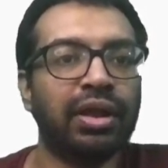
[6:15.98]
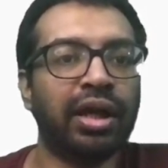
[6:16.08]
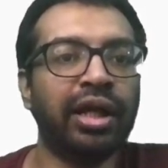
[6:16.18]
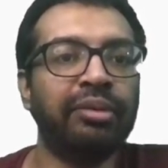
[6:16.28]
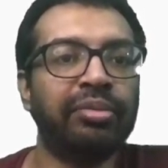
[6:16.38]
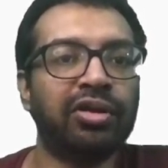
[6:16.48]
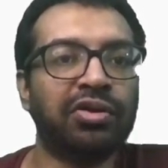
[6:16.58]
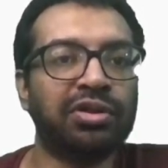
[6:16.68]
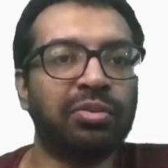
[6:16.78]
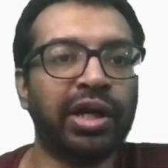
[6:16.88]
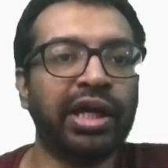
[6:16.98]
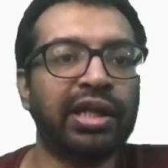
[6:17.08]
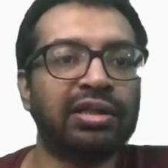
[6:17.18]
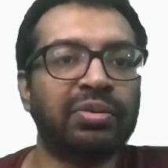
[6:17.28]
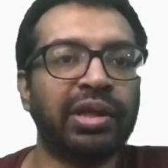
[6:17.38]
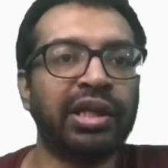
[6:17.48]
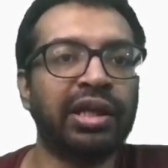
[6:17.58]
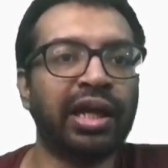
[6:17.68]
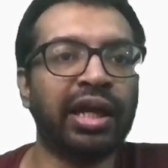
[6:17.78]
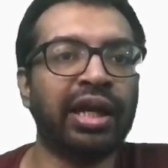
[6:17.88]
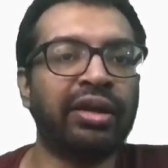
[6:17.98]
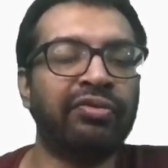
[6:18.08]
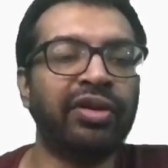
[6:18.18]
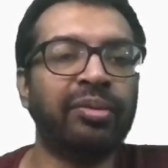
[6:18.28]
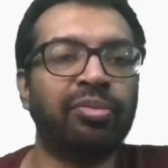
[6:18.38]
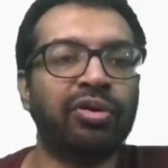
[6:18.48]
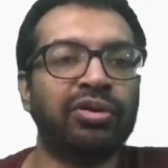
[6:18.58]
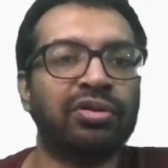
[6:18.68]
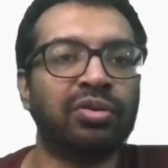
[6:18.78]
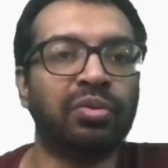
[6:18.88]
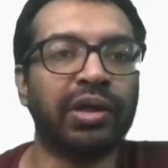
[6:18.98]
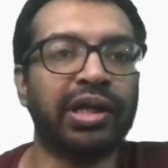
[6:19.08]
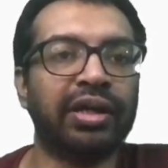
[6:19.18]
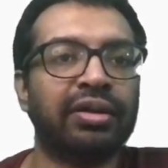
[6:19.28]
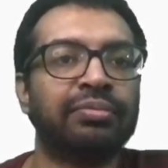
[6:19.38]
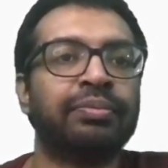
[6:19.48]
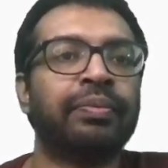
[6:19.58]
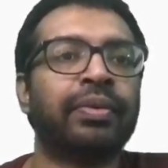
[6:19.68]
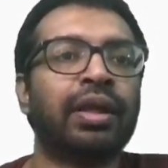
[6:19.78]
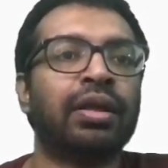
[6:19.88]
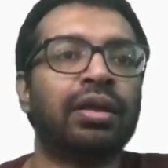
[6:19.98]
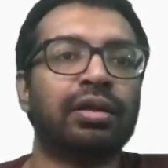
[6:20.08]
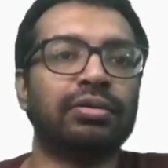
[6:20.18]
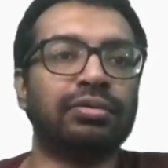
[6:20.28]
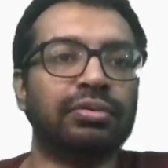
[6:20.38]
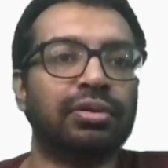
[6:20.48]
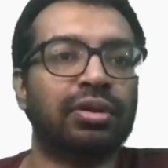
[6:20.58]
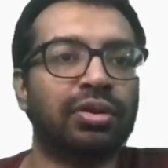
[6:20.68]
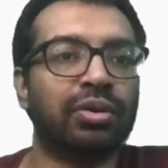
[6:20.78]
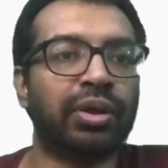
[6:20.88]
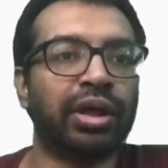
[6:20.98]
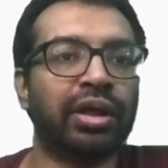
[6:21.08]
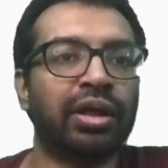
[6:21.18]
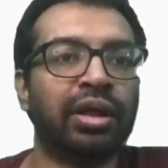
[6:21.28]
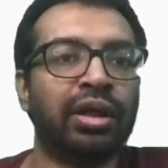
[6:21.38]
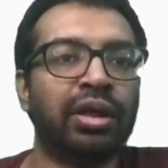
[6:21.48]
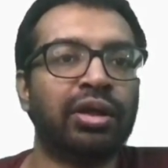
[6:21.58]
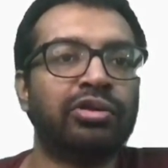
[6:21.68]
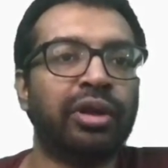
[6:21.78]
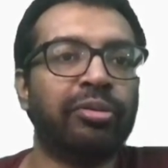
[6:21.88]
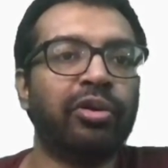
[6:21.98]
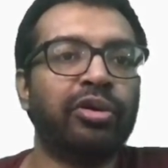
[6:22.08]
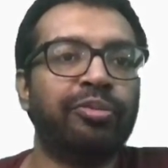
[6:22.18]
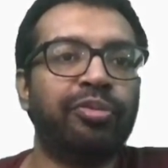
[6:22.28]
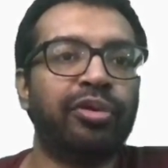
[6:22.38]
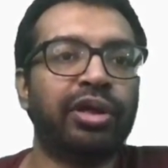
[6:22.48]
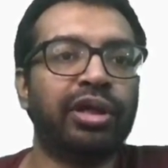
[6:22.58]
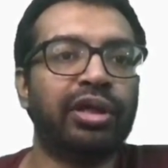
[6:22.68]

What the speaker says: right? Because y is 20 and v points to y. Okay, so I'm going to put